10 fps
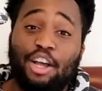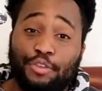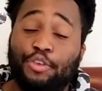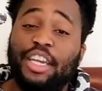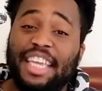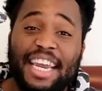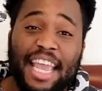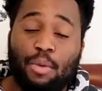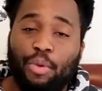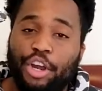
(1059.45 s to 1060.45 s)
Now it's for you to get
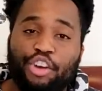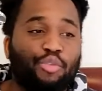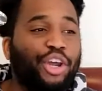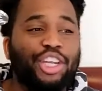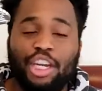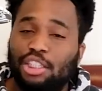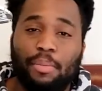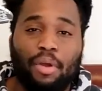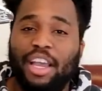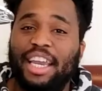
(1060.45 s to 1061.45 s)
a game winner. Rarely does
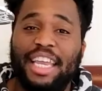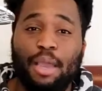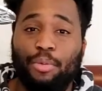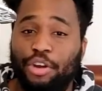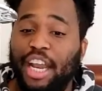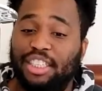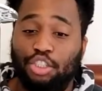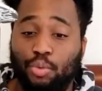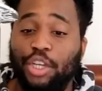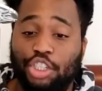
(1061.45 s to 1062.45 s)
LeBron get a game winner in that
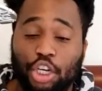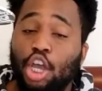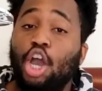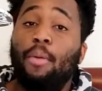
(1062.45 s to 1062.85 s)
situation.